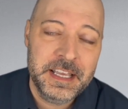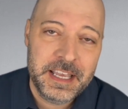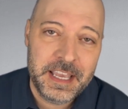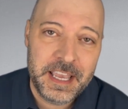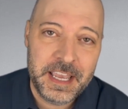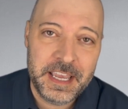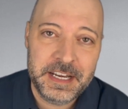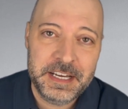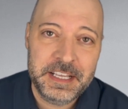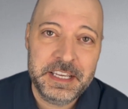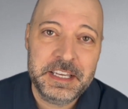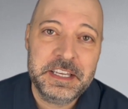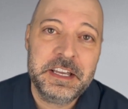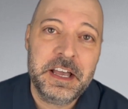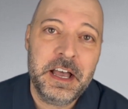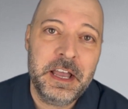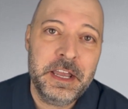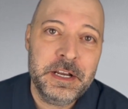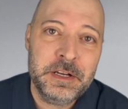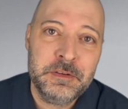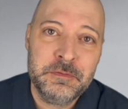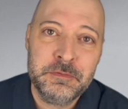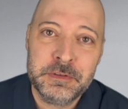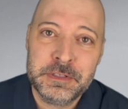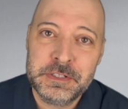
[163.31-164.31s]
any
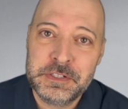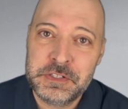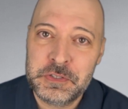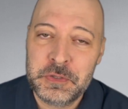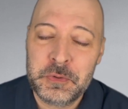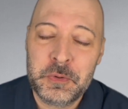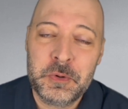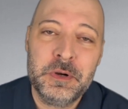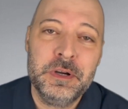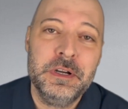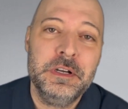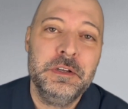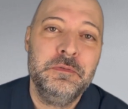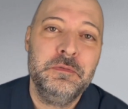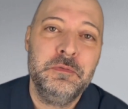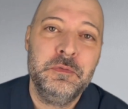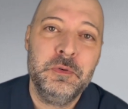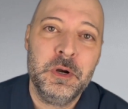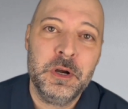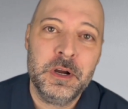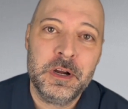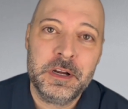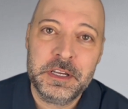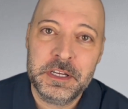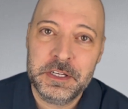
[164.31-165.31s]
kind of restorative
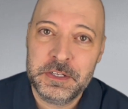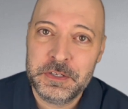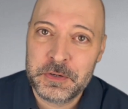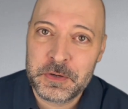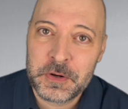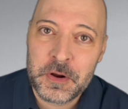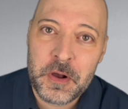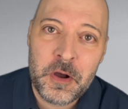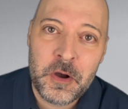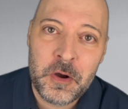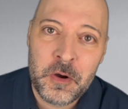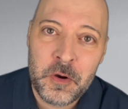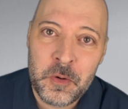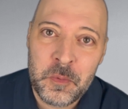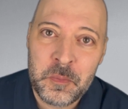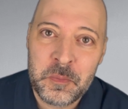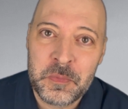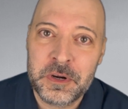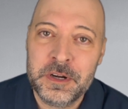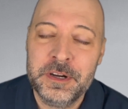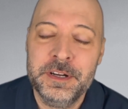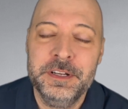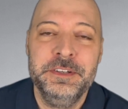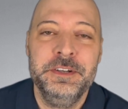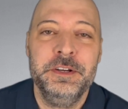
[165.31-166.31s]
work in your home
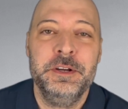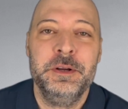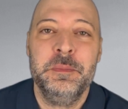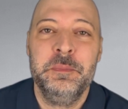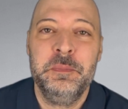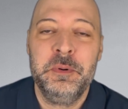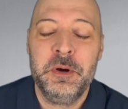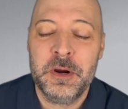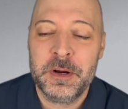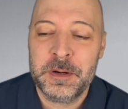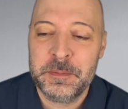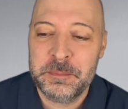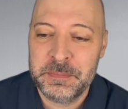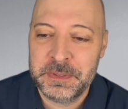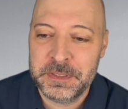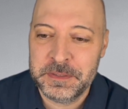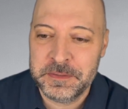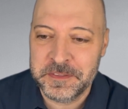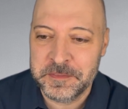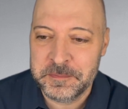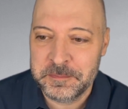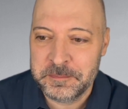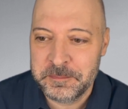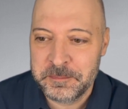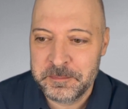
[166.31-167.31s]
or in your apartment?